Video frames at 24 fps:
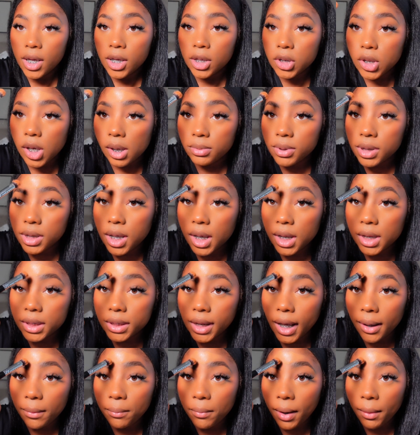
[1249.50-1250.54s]
So I'm just going to
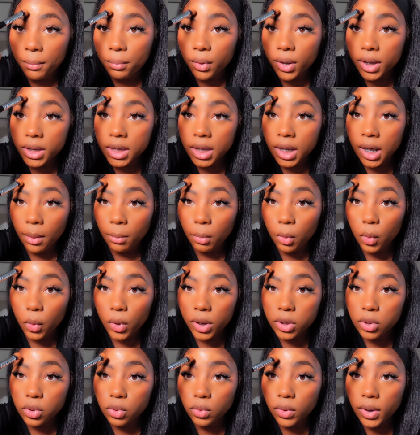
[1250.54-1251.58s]
take my brush and I'm going
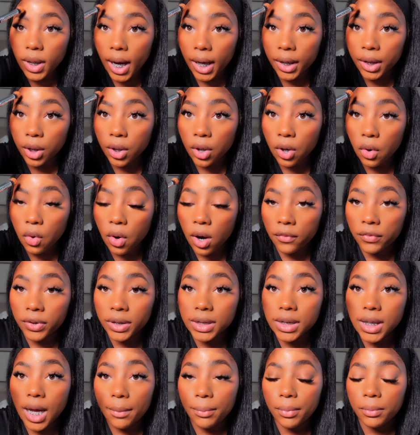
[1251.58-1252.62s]
to kind of go over the
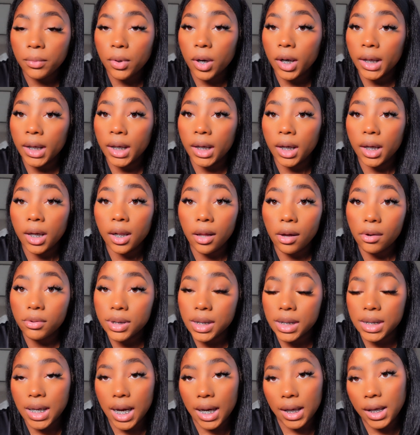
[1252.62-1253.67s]
top. I'm going to get it close
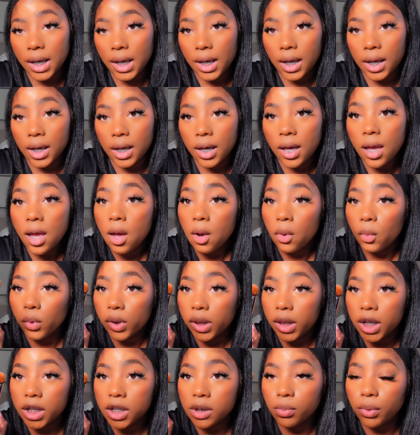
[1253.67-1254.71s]
as I can
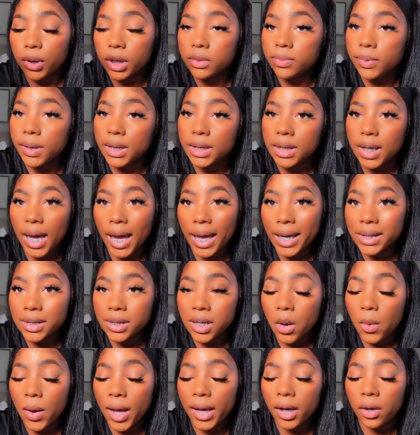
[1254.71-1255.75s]
with this brush because it has
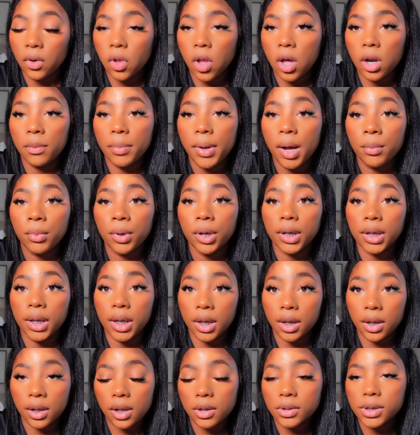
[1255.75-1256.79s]
no angle on it, but I'm going to get
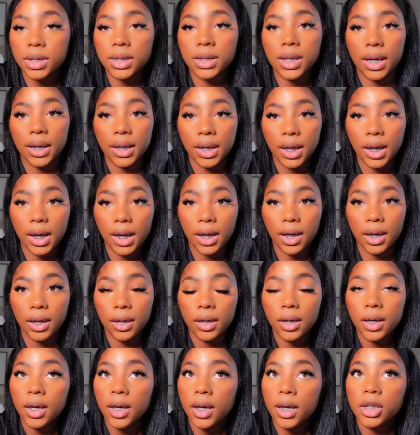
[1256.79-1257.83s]
it close as I can
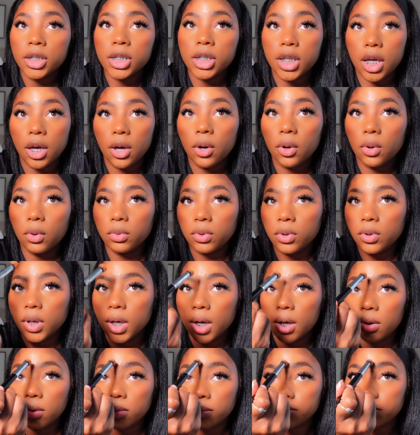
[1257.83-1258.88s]
so you
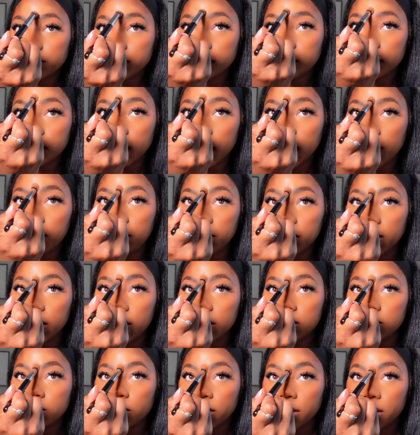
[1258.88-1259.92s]
know it
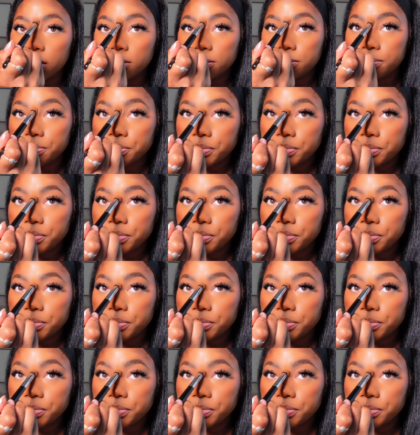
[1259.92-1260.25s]
blends well.